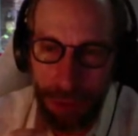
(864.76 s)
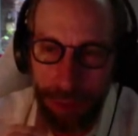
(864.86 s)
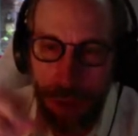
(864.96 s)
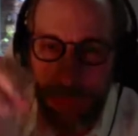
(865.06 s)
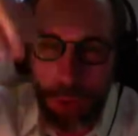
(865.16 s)

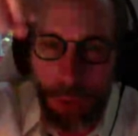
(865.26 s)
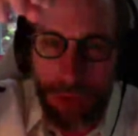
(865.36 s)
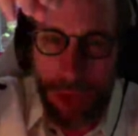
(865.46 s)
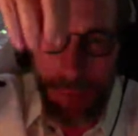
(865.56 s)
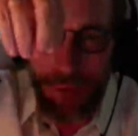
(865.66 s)
then if you have
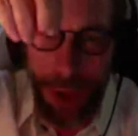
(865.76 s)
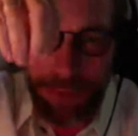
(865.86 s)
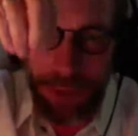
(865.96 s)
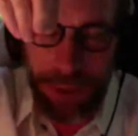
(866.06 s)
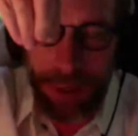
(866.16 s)
a heavy
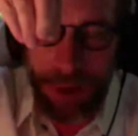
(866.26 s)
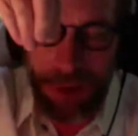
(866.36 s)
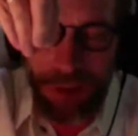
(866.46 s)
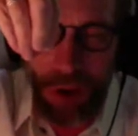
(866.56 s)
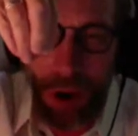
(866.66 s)
object like a
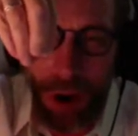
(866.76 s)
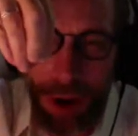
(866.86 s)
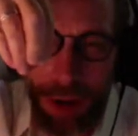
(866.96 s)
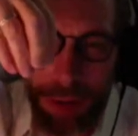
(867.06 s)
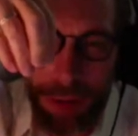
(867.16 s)

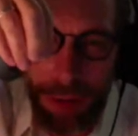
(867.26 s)
star